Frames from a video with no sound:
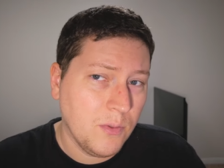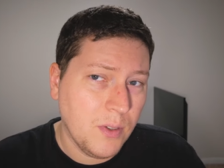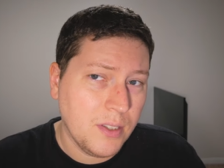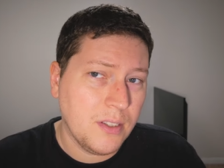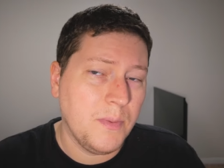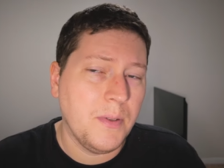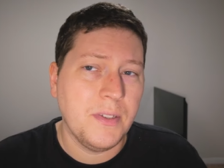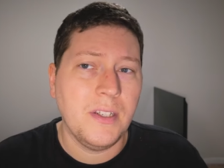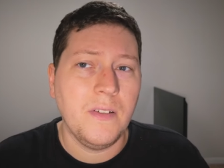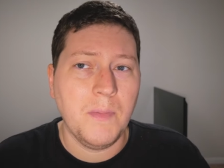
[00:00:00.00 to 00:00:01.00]
once it's been
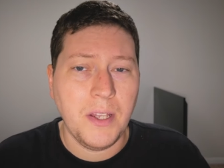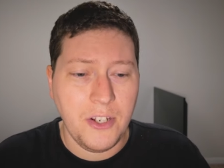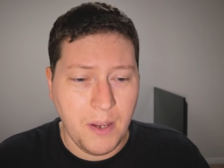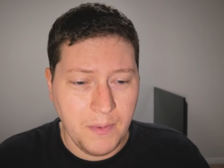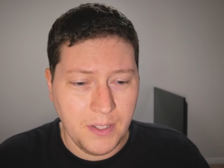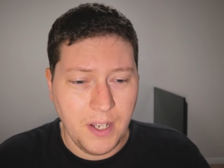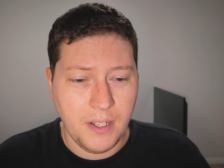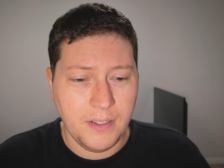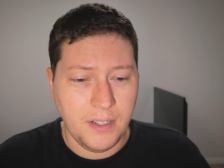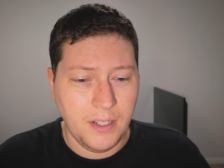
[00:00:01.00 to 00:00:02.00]
received by the Japanese
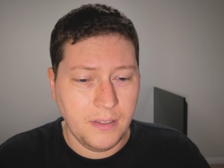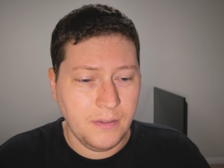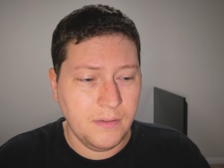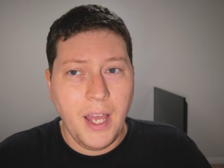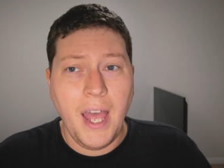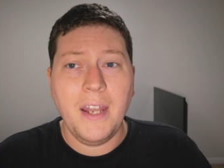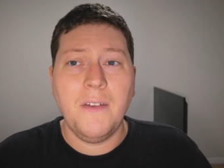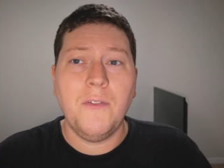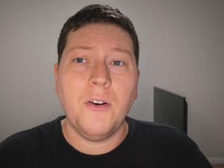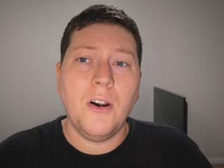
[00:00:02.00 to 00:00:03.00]
consulate. And
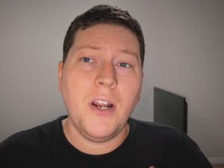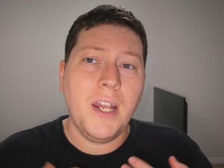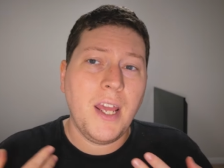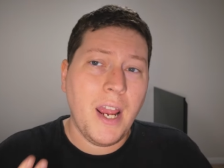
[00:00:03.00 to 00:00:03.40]
if there are any